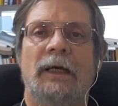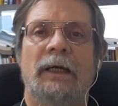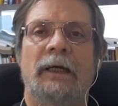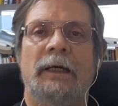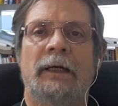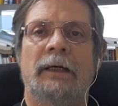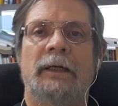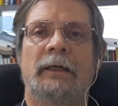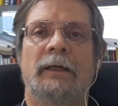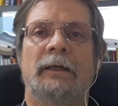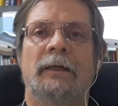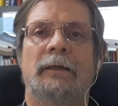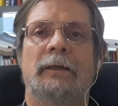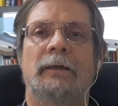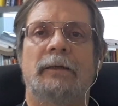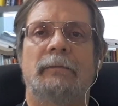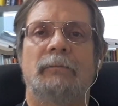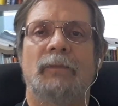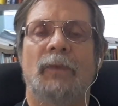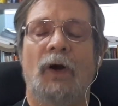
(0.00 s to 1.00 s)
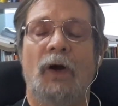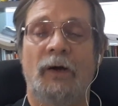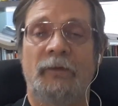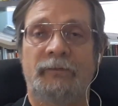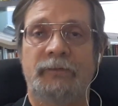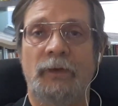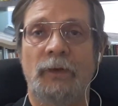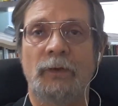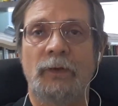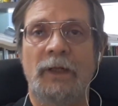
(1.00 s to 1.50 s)

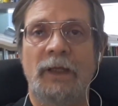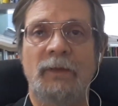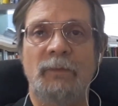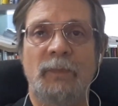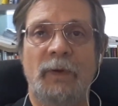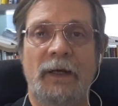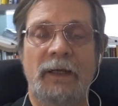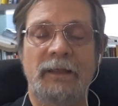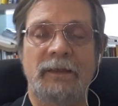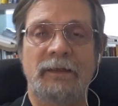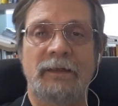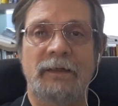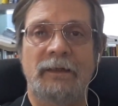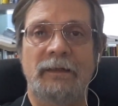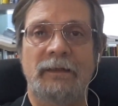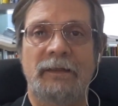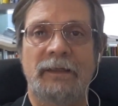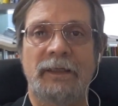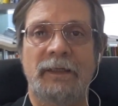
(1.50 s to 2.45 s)
offloading by the